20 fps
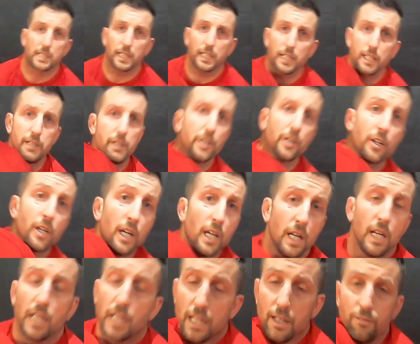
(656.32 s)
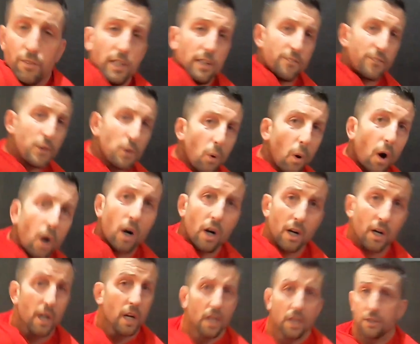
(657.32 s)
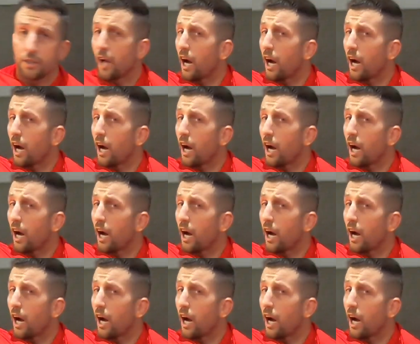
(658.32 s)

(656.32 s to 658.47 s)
get in here, even if you are